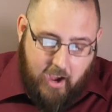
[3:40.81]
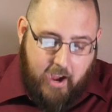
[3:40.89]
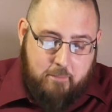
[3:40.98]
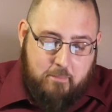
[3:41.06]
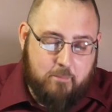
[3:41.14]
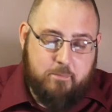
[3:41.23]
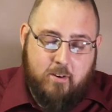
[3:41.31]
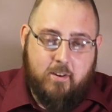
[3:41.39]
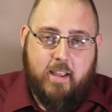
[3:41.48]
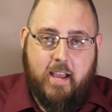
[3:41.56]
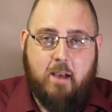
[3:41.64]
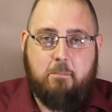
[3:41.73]
I'm
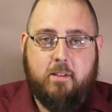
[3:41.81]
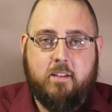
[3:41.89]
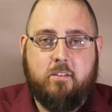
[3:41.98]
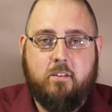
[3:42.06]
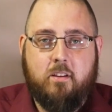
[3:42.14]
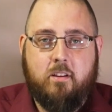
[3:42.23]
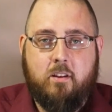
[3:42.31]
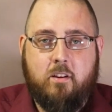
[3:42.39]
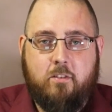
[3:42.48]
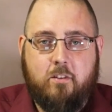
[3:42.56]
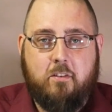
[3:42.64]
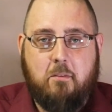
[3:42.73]
very happy that
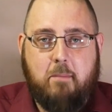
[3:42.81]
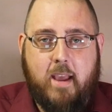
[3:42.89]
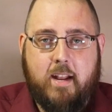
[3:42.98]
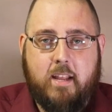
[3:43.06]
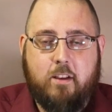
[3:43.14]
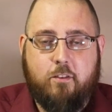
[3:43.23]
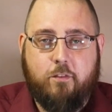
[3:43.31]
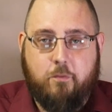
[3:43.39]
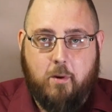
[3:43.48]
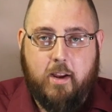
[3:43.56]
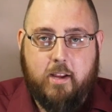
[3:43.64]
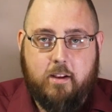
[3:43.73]
Chelsea Manning is
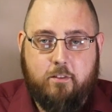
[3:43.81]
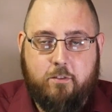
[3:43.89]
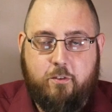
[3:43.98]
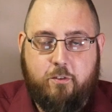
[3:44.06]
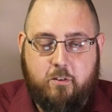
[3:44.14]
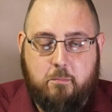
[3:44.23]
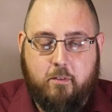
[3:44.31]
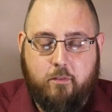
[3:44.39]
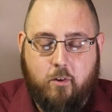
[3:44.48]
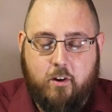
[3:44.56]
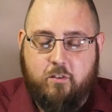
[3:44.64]
free, and she should be free.